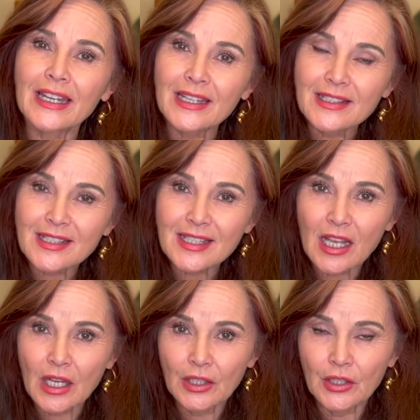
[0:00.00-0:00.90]

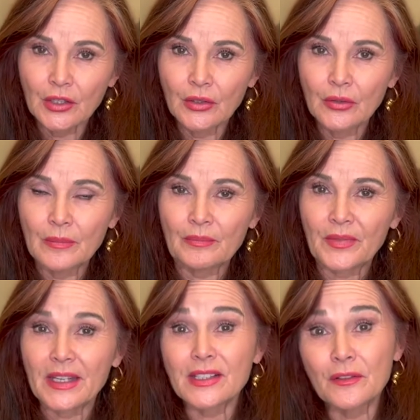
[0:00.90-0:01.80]
inside you
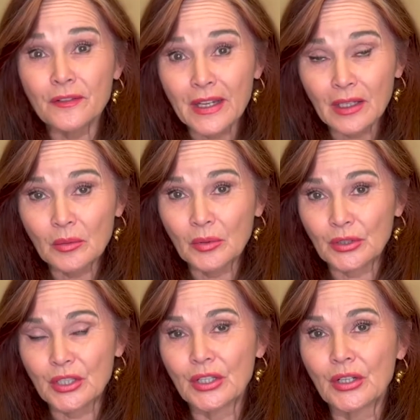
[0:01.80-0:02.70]
is available
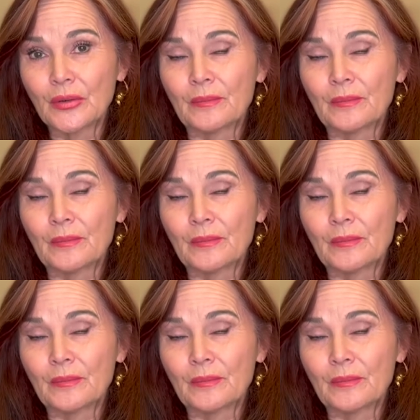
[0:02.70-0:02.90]
to you,